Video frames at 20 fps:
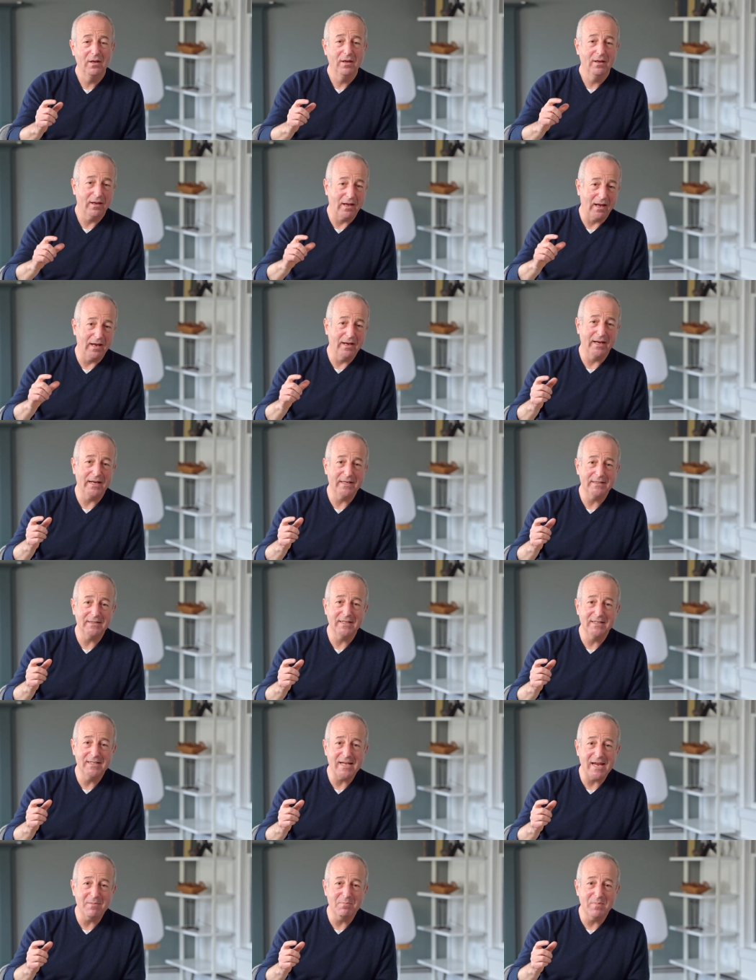I hate to
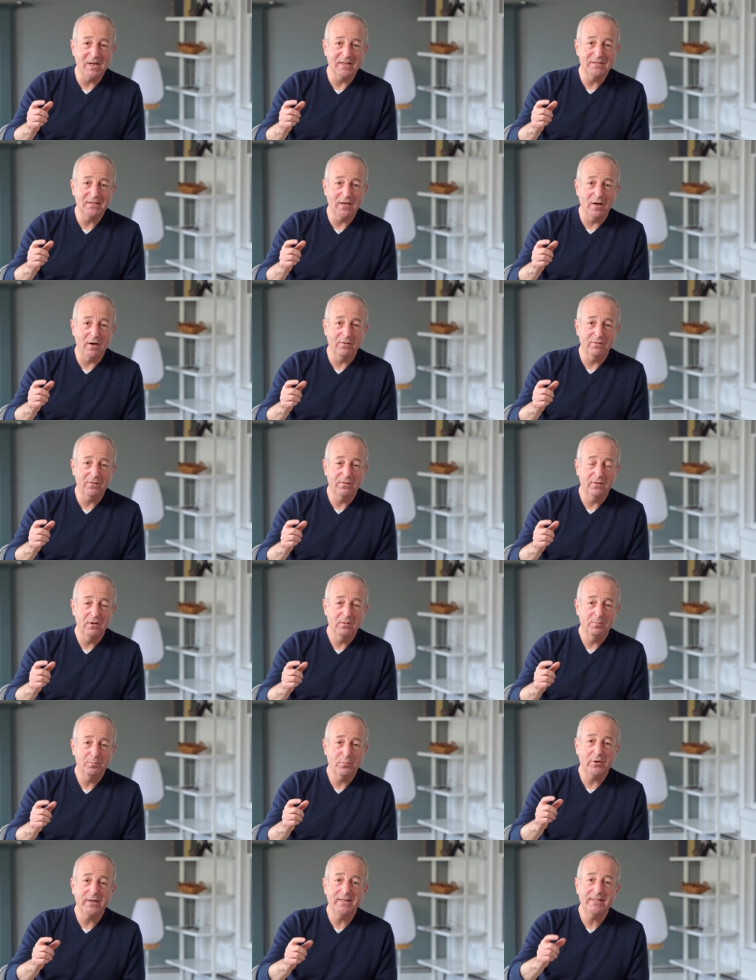date myself,
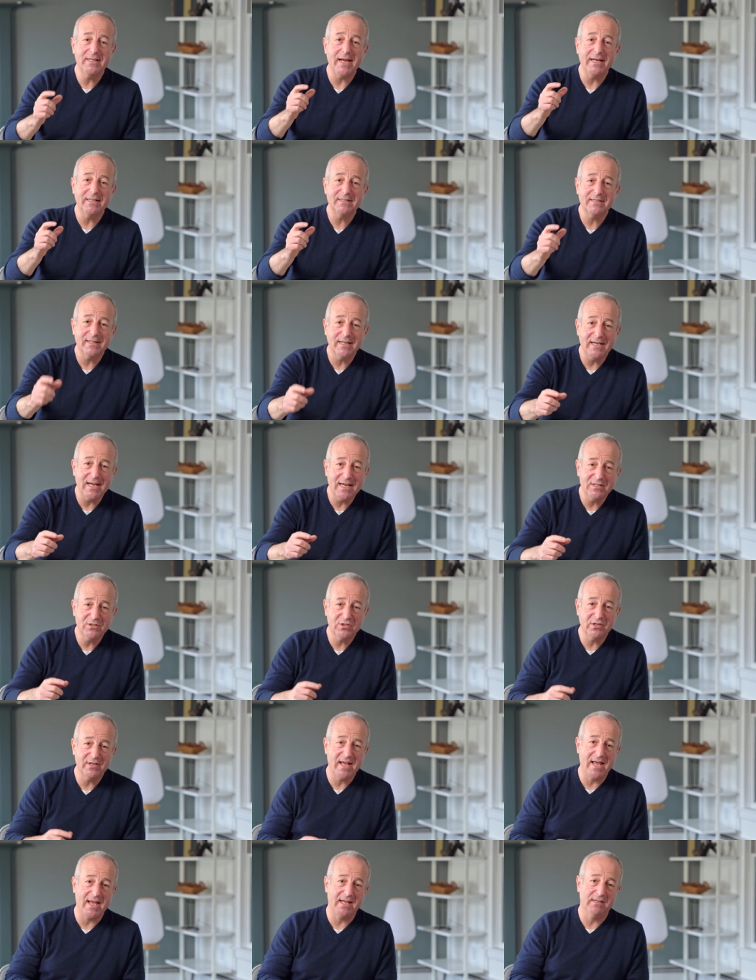predates the
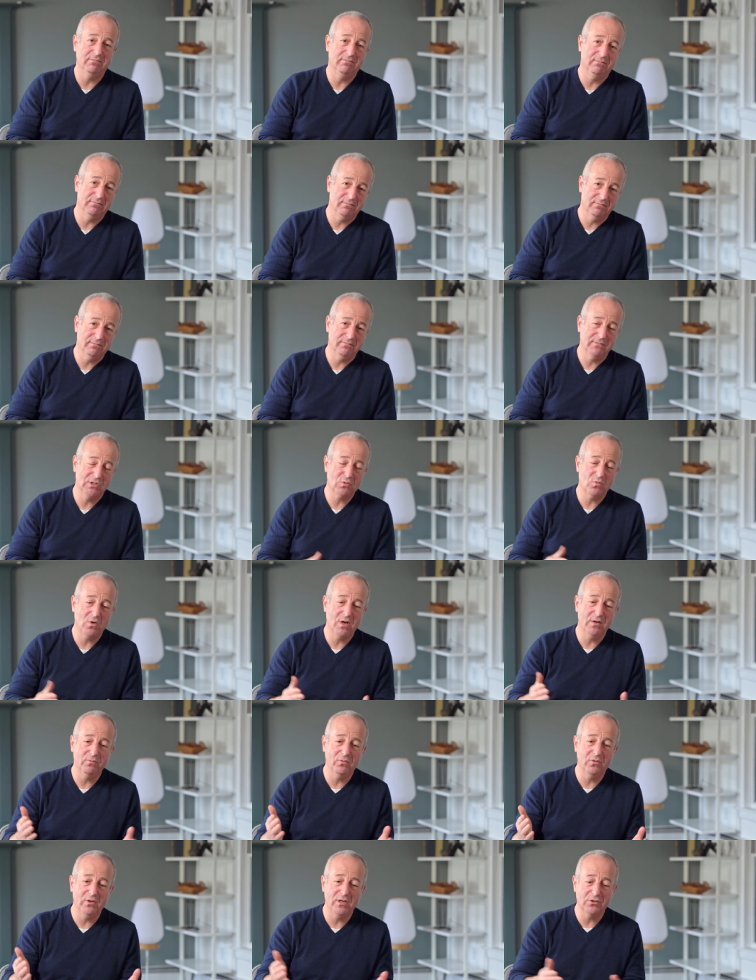internet. It's
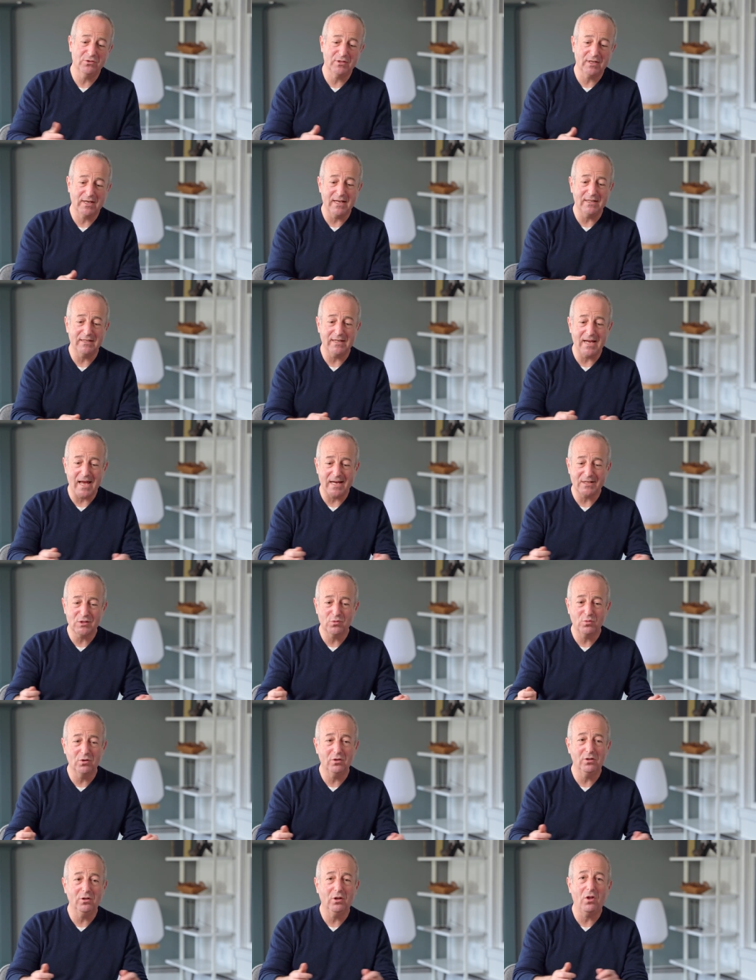when we used to get the
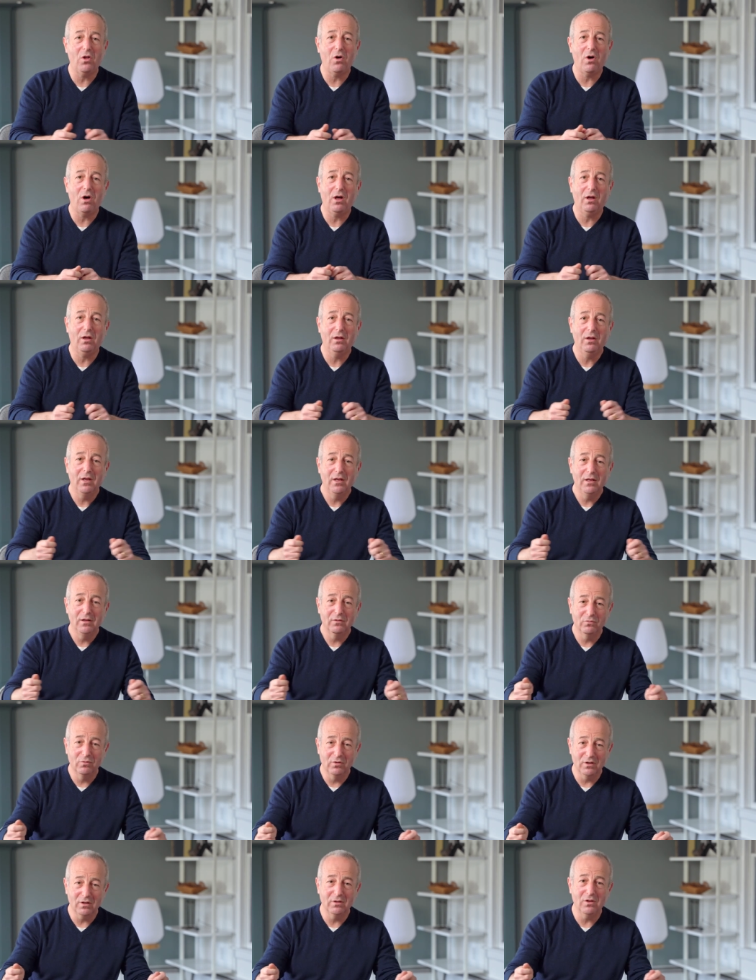actual law,
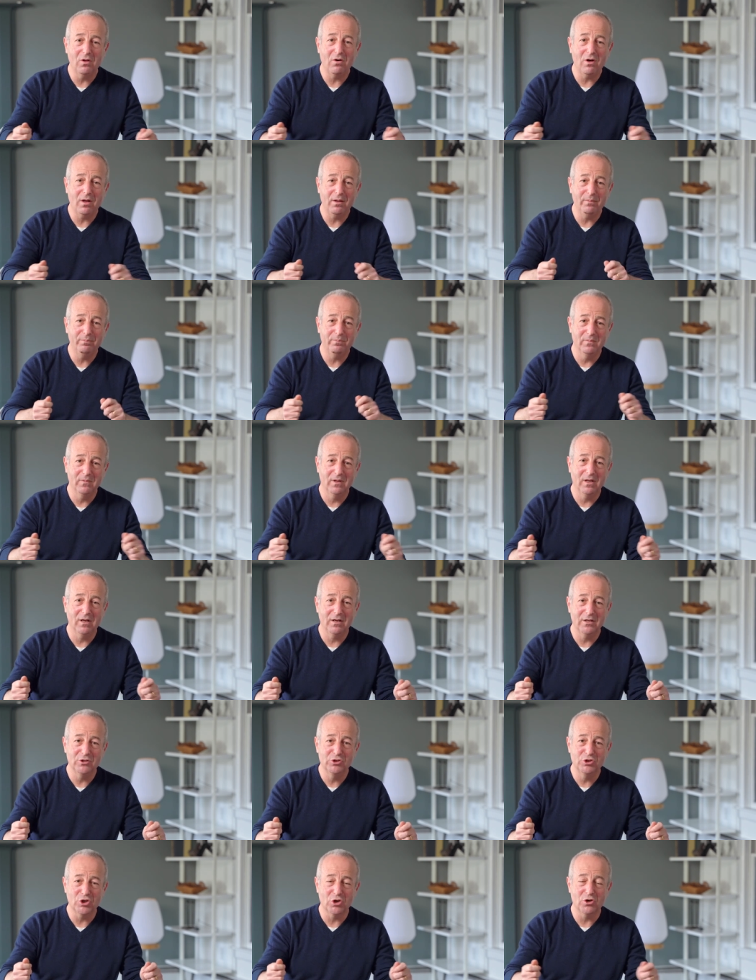law uh,
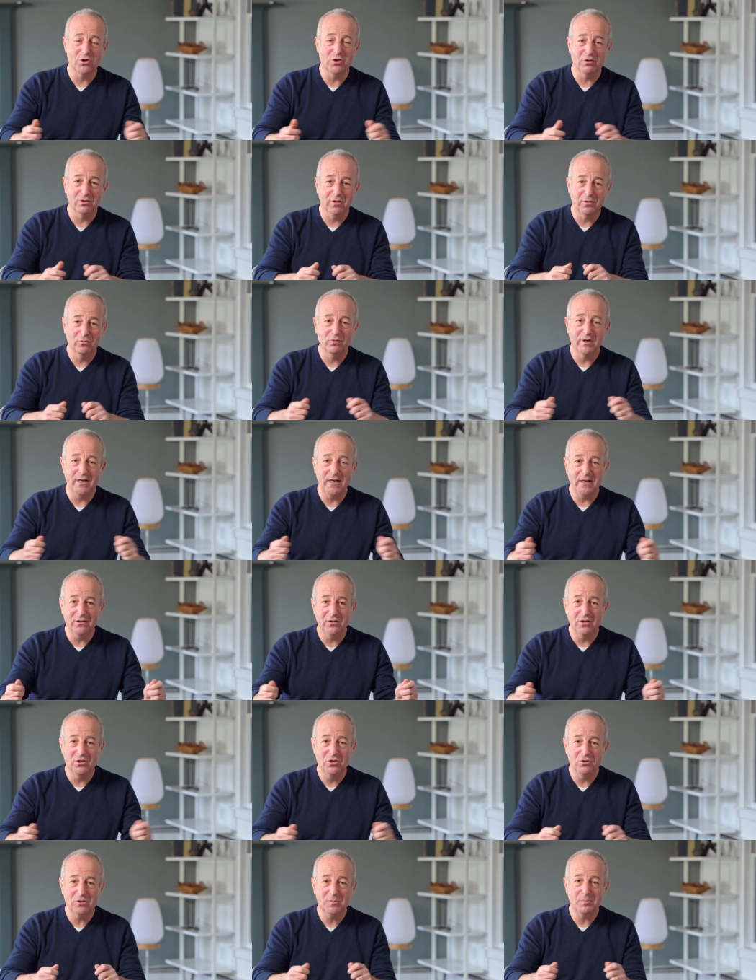journal and read the
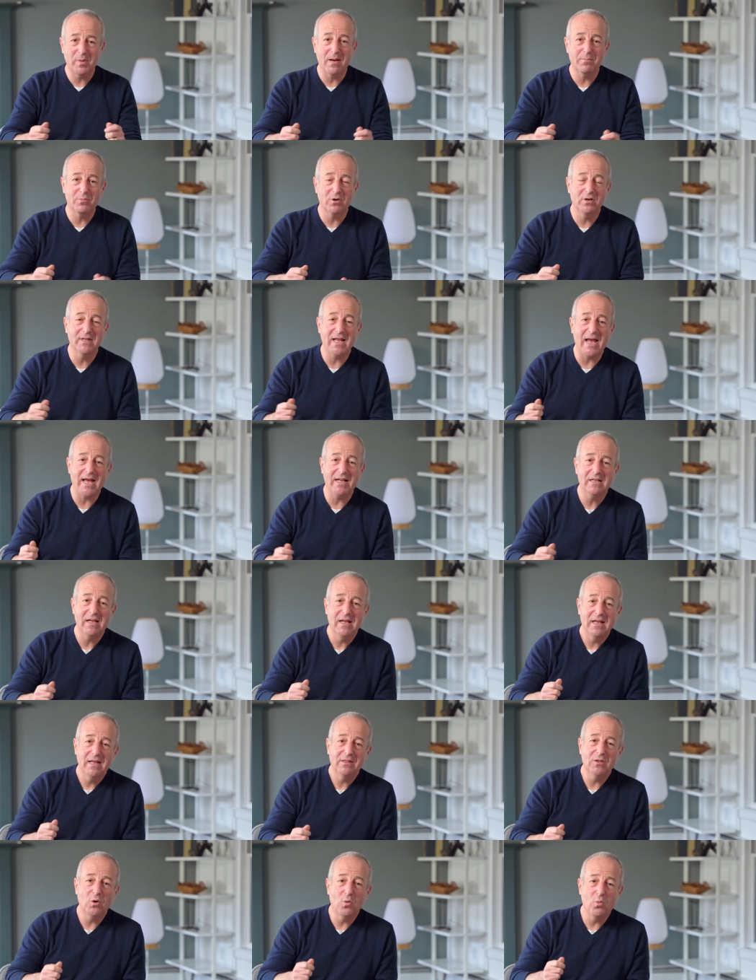newspaper. And that,
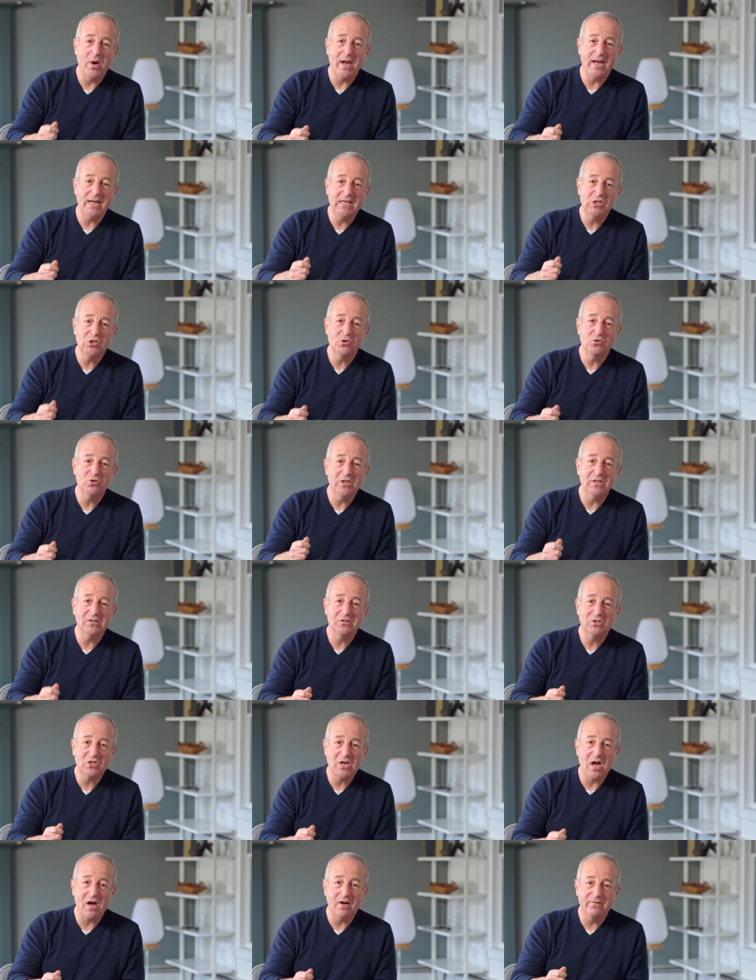the way you
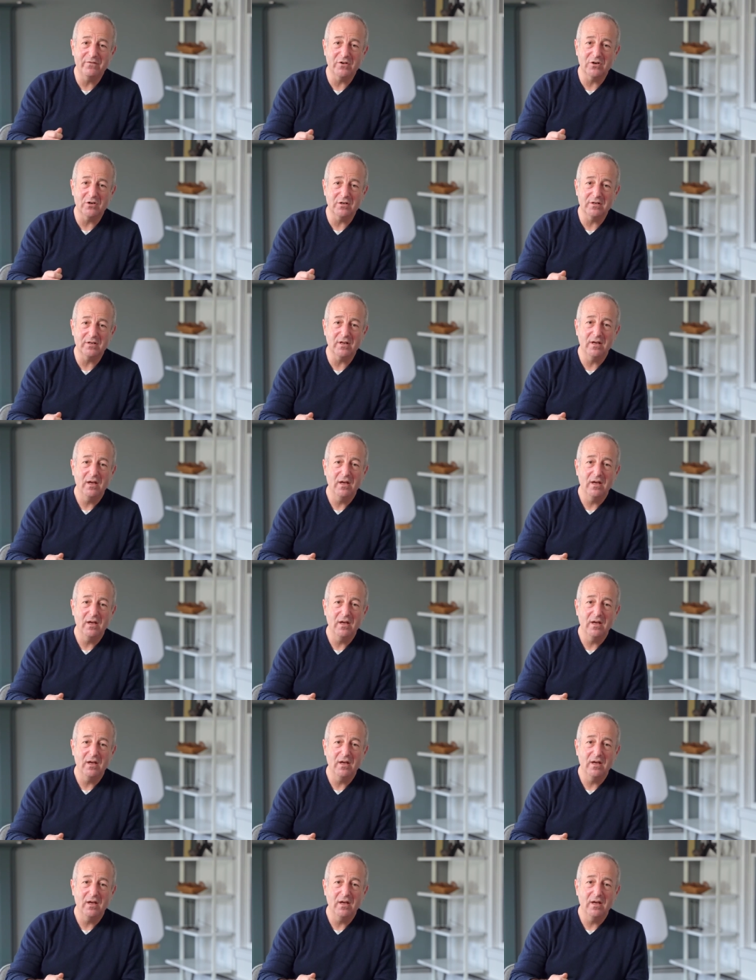discovered